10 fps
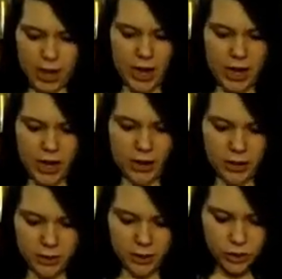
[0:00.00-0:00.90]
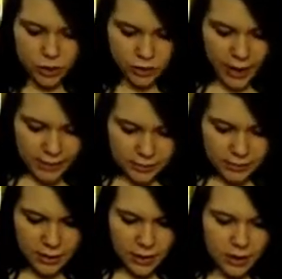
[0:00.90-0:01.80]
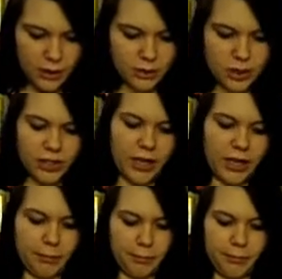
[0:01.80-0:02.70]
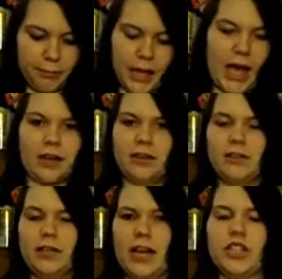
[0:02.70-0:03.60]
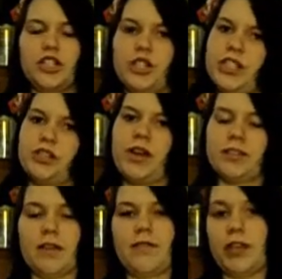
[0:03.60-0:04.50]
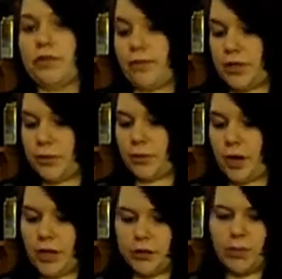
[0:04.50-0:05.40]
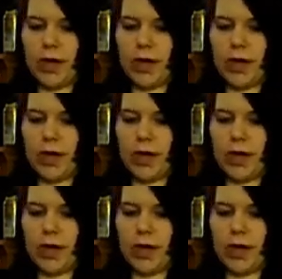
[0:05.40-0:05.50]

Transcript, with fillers: a dress, just like a black kind of jersey dress I figured for the spring as